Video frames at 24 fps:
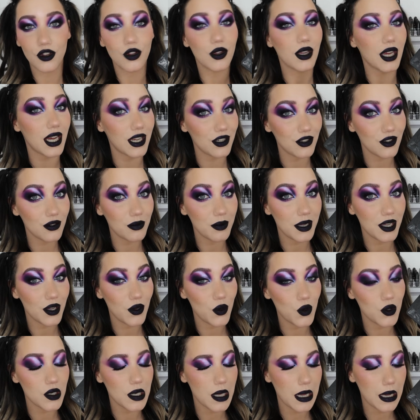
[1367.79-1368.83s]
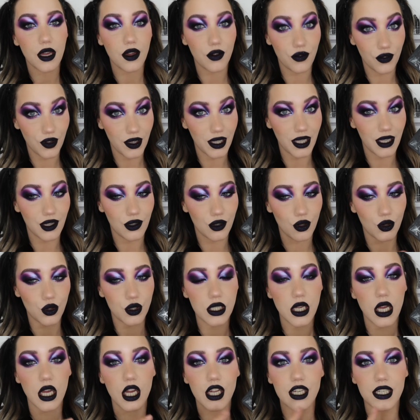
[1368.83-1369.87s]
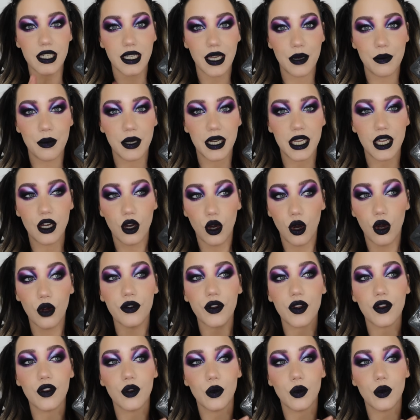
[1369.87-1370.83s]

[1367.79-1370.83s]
You can use my code, affiliate code, to get money off.